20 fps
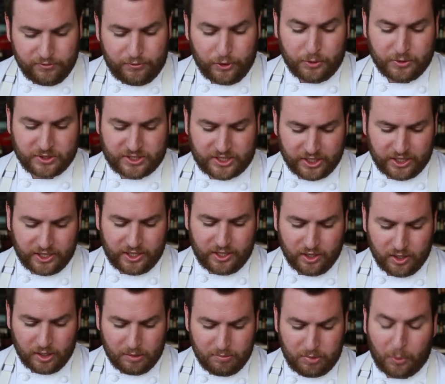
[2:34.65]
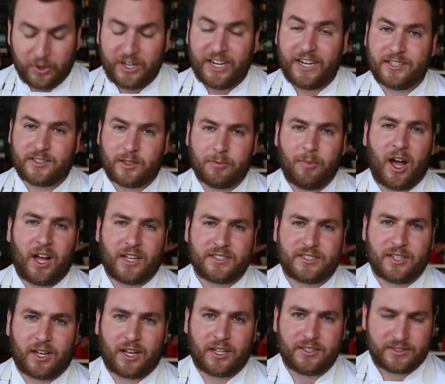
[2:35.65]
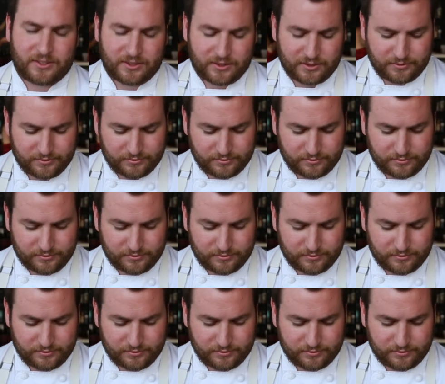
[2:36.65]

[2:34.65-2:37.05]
Food was good, but we needed some hot sauce.